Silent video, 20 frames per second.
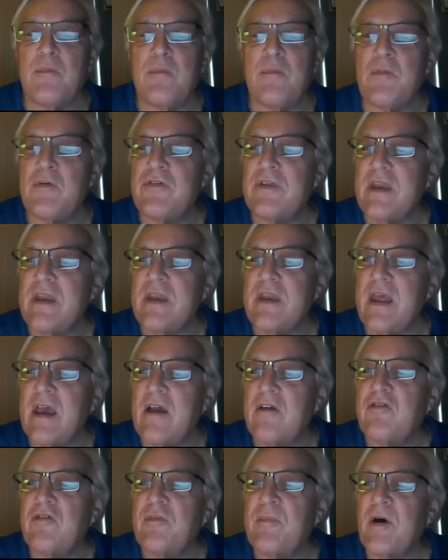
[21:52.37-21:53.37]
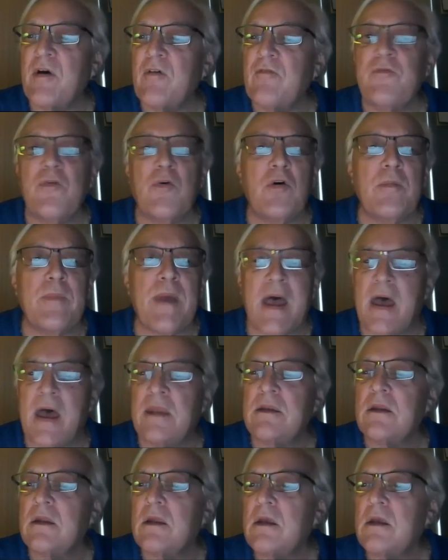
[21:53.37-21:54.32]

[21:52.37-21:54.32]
was an XML format,